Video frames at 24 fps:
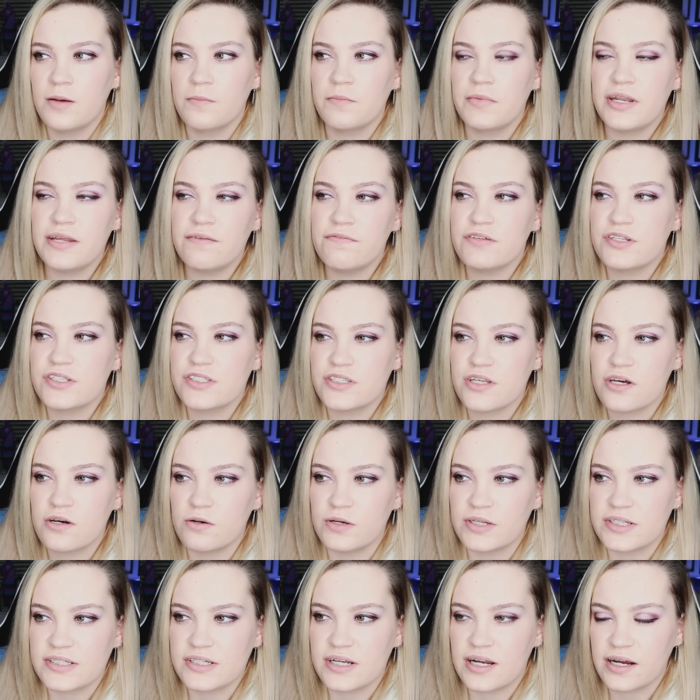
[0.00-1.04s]
But even
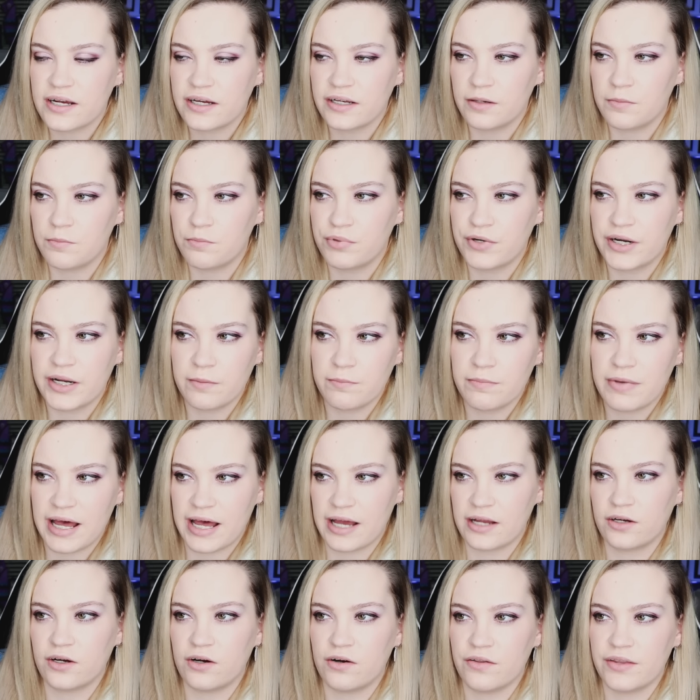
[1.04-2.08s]
so, it's not going to bring
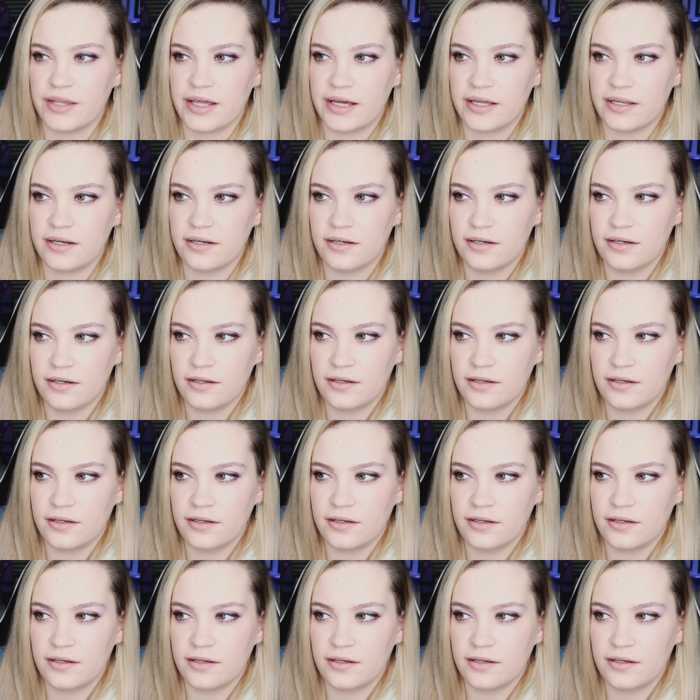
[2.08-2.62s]
back all that,